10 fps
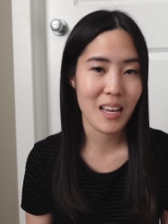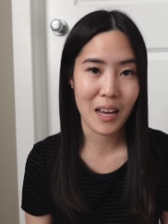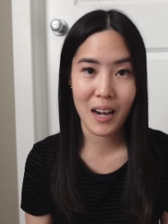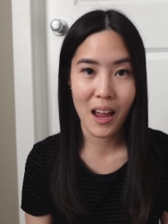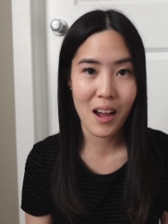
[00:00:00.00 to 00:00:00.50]

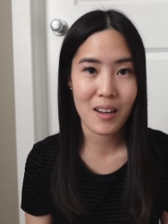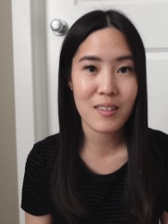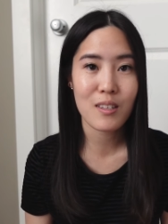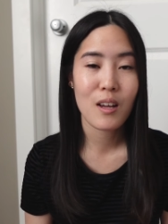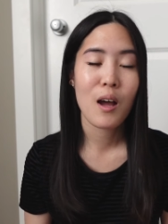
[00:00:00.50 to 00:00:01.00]

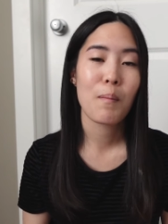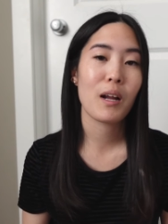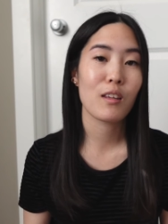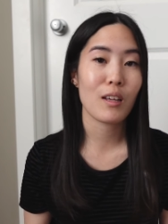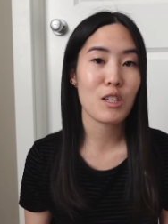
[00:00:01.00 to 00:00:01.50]
secondhand, but
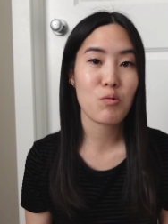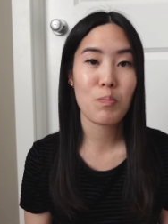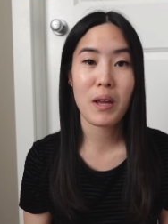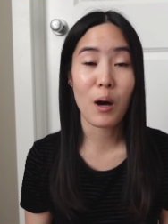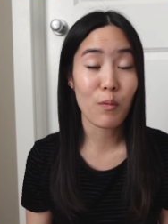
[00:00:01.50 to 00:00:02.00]
I thought this
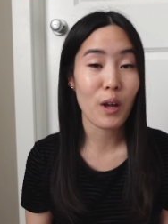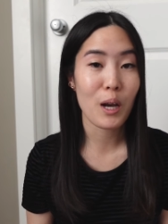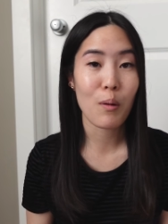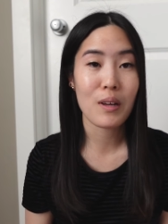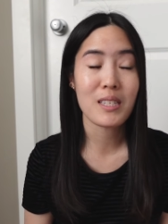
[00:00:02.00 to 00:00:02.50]
would be helpful
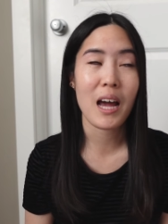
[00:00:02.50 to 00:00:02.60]
anyways.